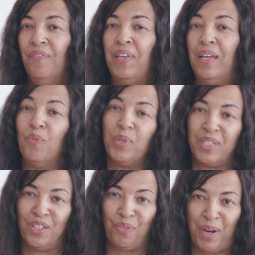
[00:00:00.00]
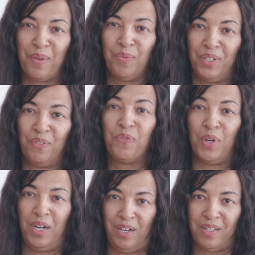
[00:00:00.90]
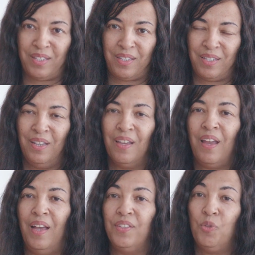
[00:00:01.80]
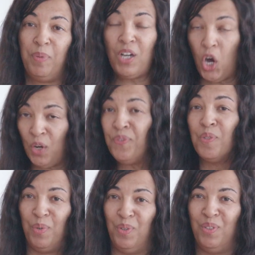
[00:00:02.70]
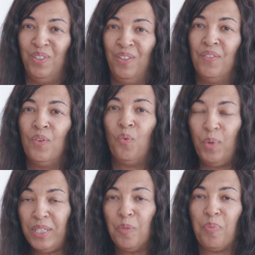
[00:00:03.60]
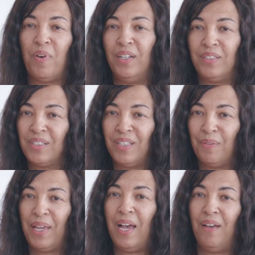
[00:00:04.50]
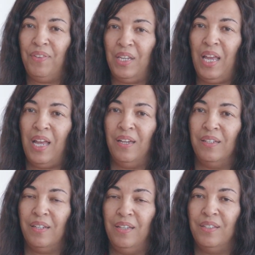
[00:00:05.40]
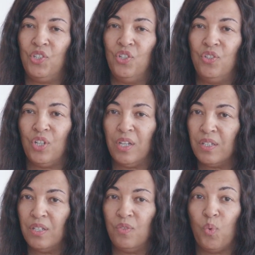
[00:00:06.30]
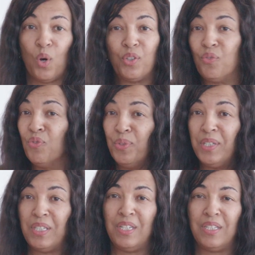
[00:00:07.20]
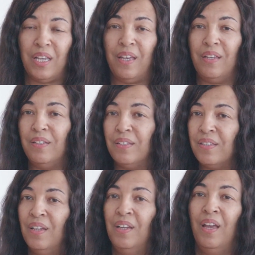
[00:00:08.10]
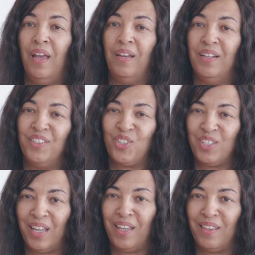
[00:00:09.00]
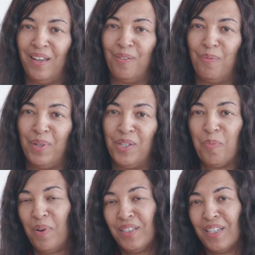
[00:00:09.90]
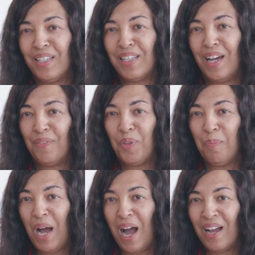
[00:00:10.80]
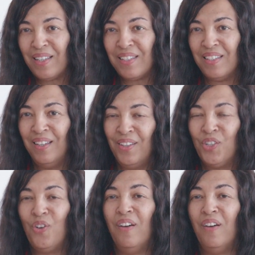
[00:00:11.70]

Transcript: that it wasn't the right one for us. And to be comfortable with the project that we have at hand and to just work through the details and understand that when your project is out of the box, you